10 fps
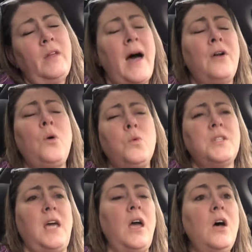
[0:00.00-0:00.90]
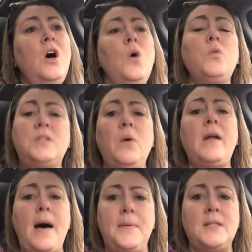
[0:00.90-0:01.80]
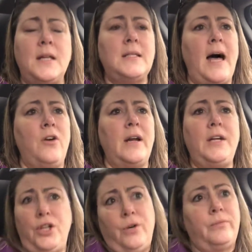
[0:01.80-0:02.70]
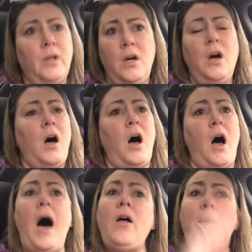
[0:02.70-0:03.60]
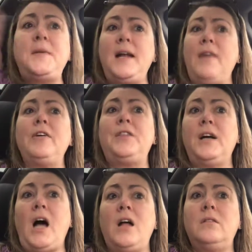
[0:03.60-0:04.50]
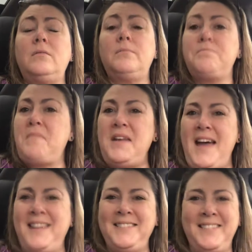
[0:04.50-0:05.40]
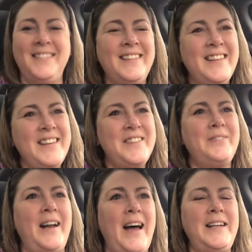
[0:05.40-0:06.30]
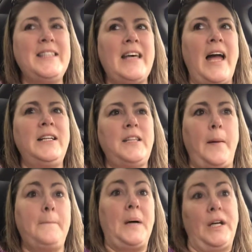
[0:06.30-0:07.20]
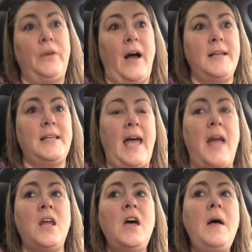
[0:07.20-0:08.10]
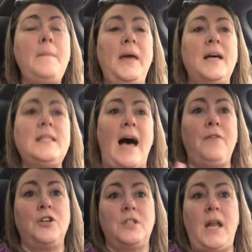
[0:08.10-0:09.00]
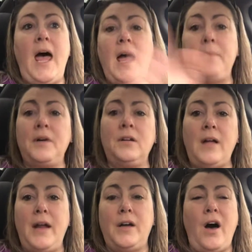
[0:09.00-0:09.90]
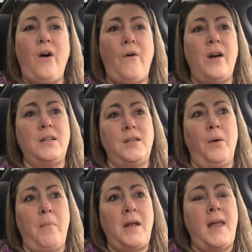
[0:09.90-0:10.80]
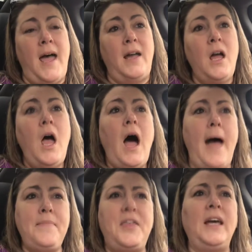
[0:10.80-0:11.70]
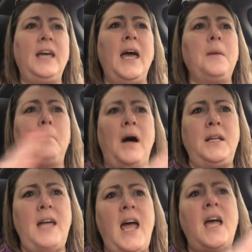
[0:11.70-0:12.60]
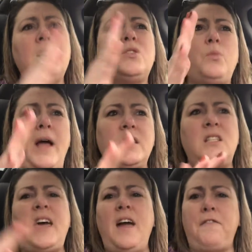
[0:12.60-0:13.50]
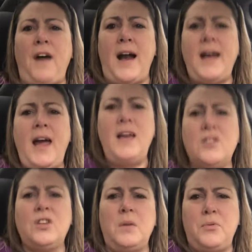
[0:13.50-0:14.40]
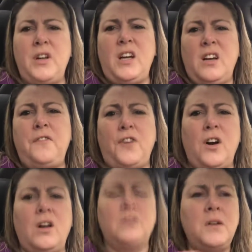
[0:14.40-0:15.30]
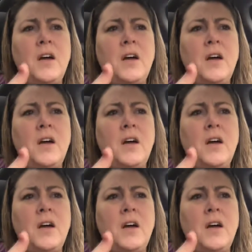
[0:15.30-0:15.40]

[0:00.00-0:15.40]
I don't know, we'll see. We'll see what happens on Saturday too. I'll update everything on Monday when I decide to bug you guys again, because after today I'm gonna let it go until Monday. I'm thinking Mondays, Wednesday, Friday is looking pretty good for